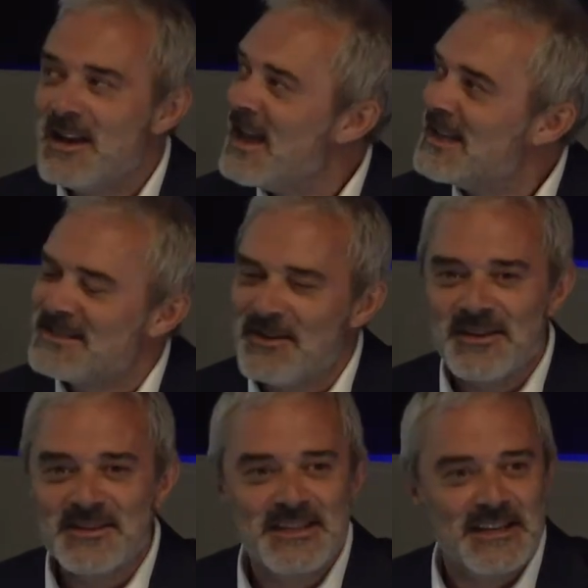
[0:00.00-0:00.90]
it's
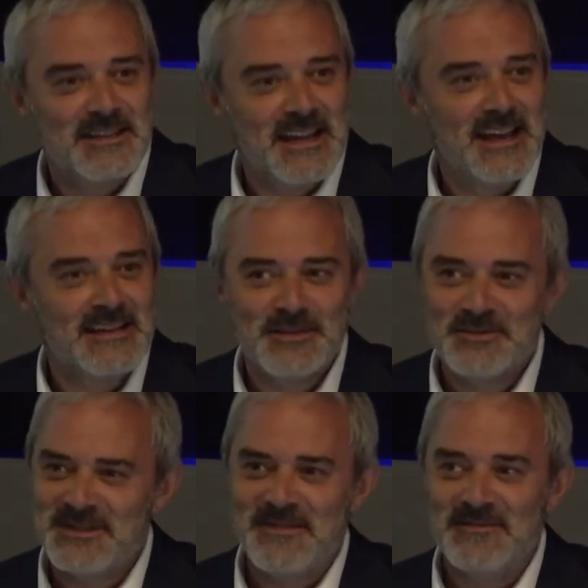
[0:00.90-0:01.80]
either 68 or
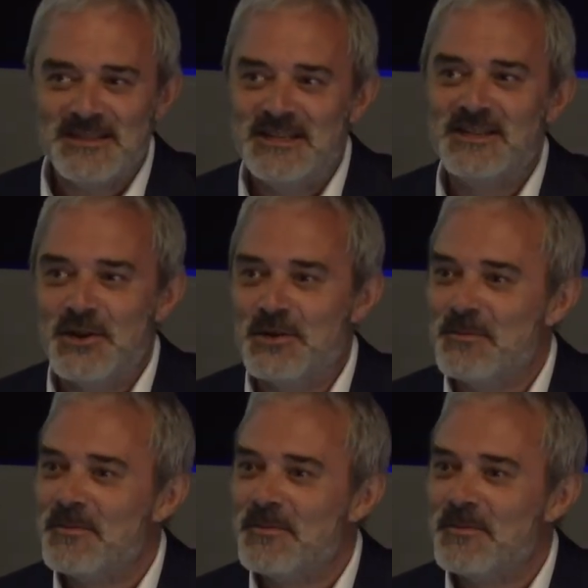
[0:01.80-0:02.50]
72.